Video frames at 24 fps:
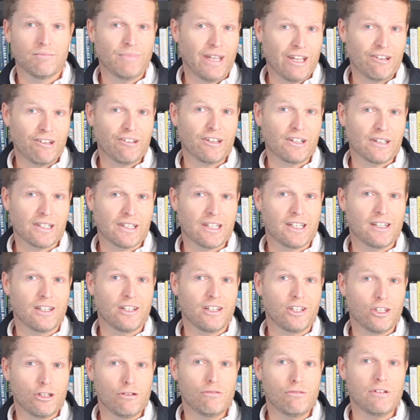Basically,
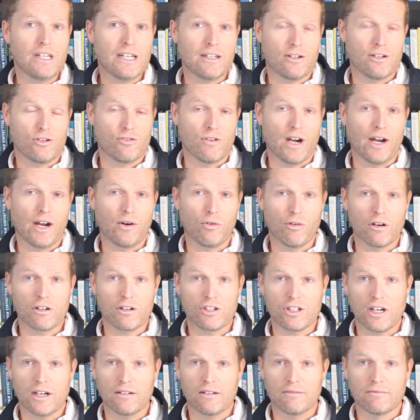you need to draw an
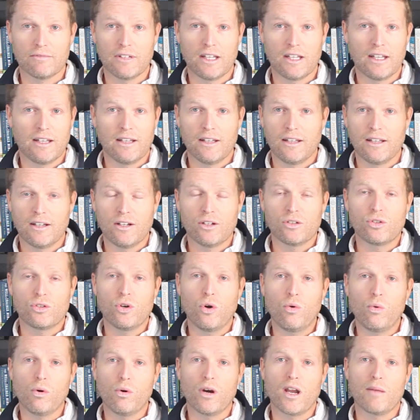org chart.
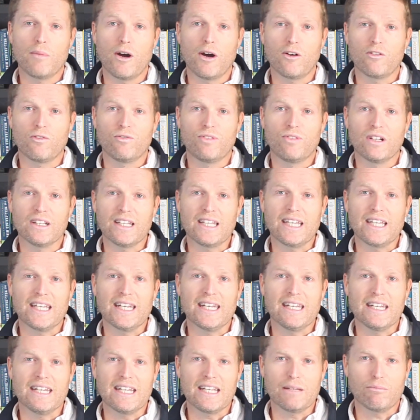Don't worry about filling
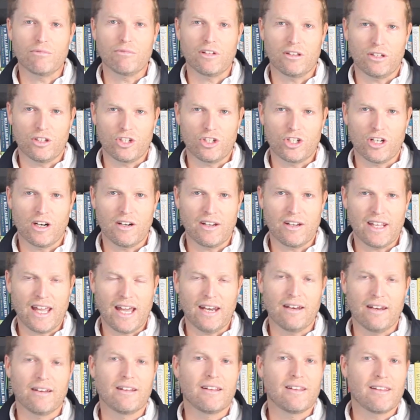in names on the chart
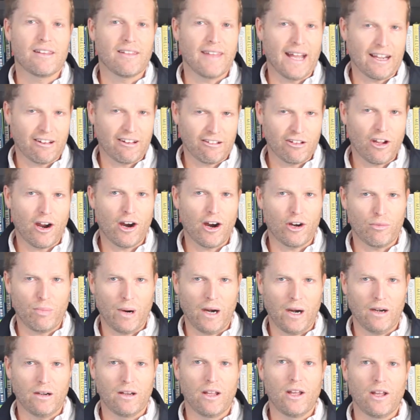yet. That's the hard
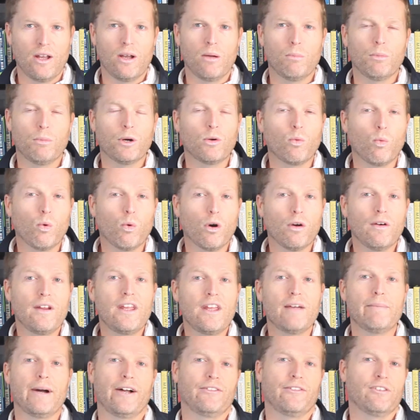part. But
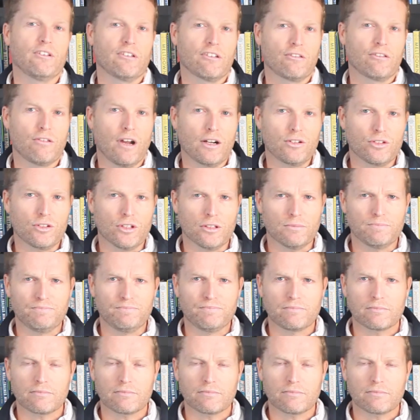worry about the structure.